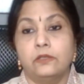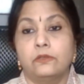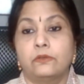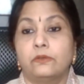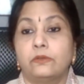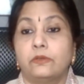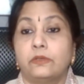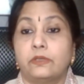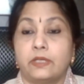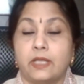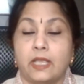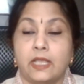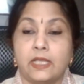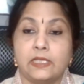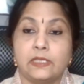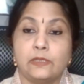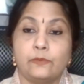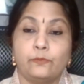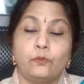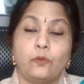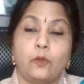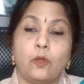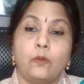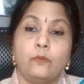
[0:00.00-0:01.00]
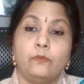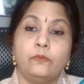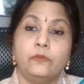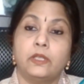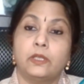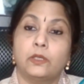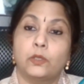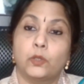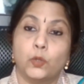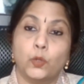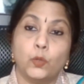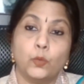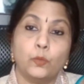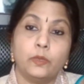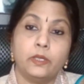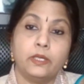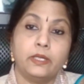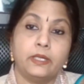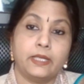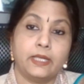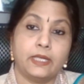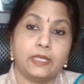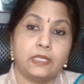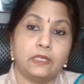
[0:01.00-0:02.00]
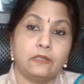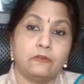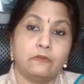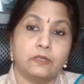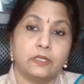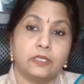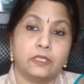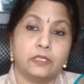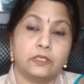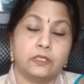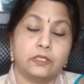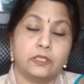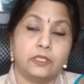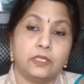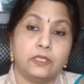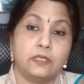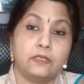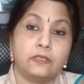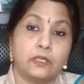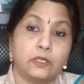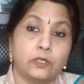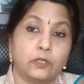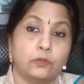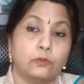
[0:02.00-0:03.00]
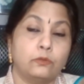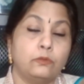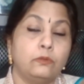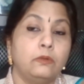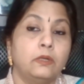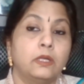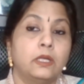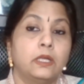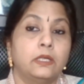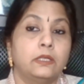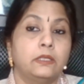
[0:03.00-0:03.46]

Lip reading: to transform the lower negative energies into